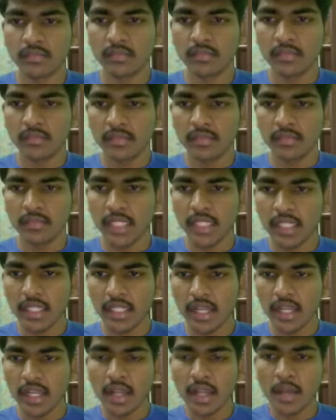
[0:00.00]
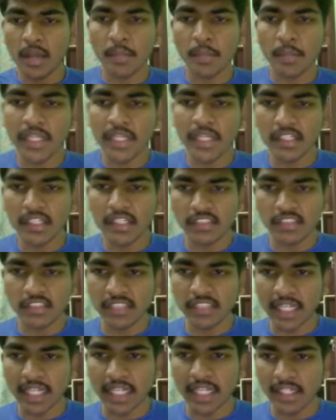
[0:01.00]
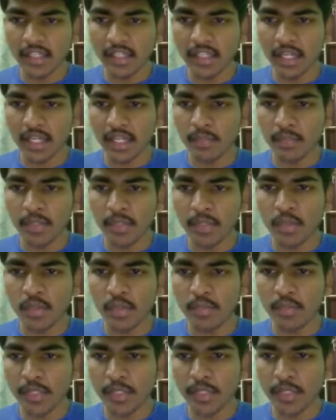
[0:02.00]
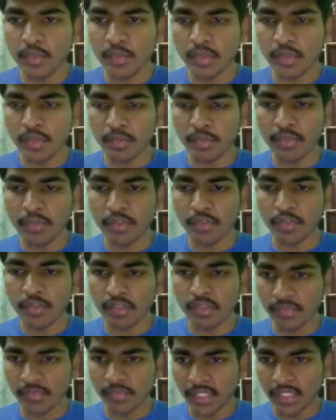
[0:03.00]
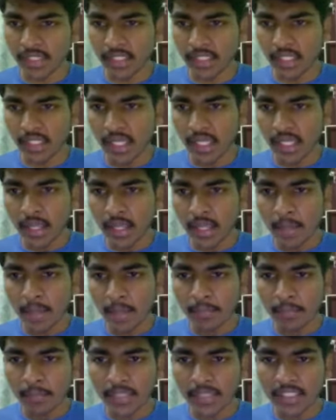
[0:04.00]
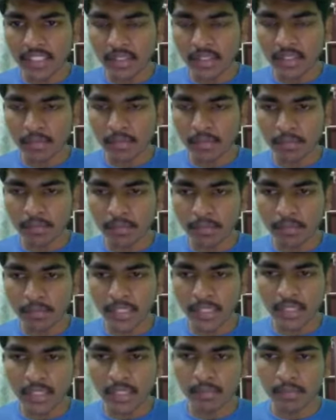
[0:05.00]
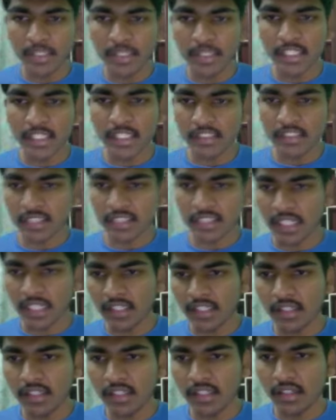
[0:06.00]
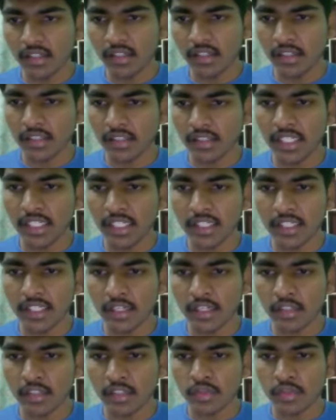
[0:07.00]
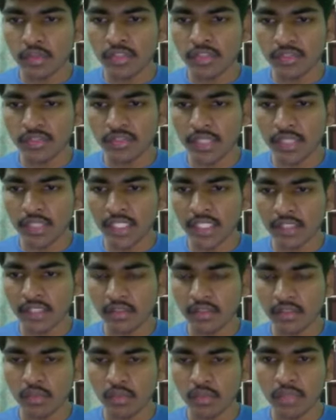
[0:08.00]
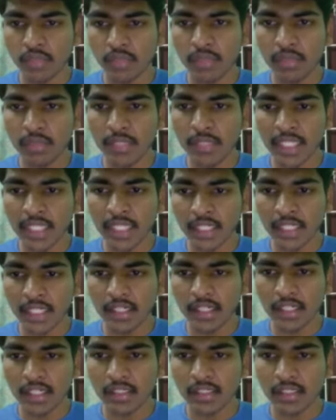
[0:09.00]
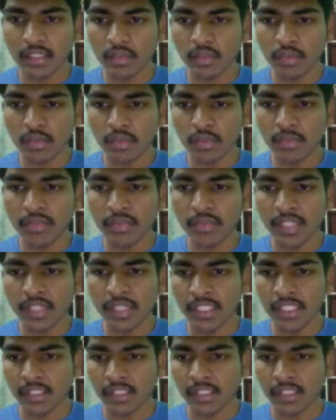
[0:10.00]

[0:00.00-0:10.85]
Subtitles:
Then P0 is granted, and P1, P2, P4 is waiting. P3 is granted, then 2 is waiting. 1 will be granted and 2 will be waiting.